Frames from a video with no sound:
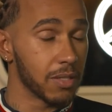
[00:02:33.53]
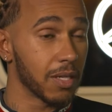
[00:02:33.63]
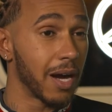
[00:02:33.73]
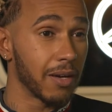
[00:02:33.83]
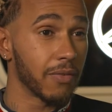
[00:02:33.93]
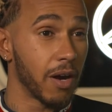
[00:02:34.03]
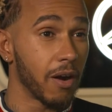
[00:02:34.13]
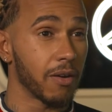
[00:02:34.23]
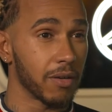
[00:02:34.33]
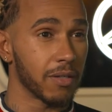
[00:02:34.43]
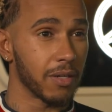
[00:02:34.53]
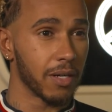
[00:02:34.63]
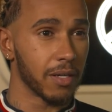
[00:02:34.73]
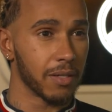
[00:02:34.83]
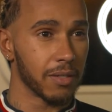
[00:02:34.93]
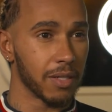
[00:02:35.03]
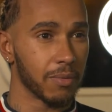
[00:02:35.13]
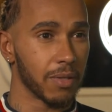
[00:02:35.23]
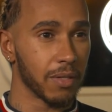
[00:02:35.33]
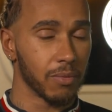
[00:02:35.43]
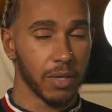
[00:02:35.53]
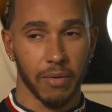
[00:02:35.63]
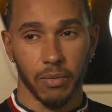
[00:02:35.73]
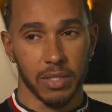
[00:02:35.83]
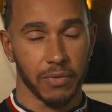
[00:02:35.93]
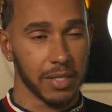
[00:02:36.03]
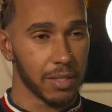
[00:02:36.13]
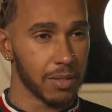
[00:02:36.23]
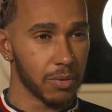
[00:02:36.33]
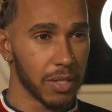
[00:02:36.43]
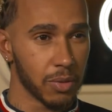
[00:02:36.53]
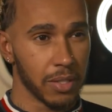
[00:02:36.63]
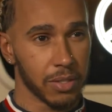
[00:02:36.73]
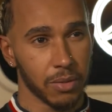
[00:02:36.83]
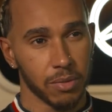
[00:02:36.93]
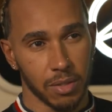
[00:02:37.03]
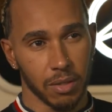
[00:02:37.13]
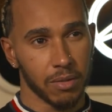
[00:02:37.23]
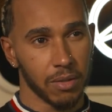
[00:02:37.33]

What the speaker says: kind of car that everyone's facing in 2022. So,